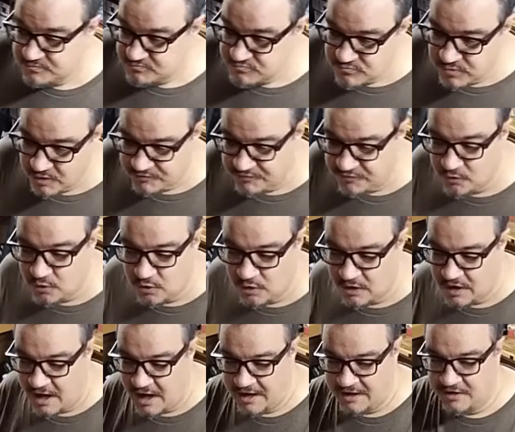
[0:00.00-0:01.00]

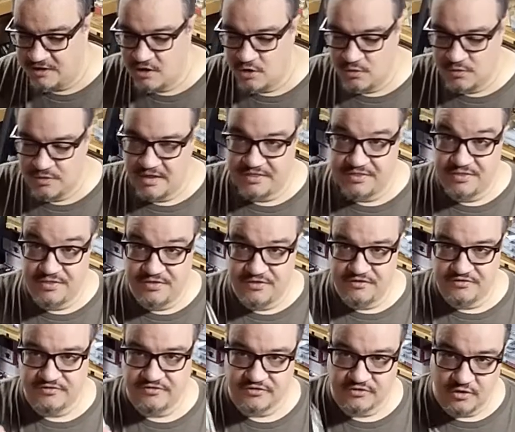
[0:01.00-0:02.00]
before I know that
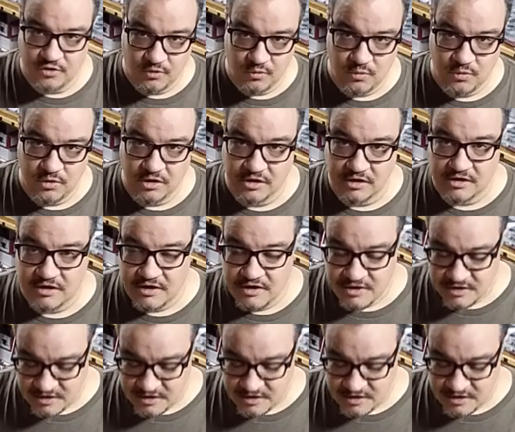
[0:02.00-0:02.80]
this is going to work.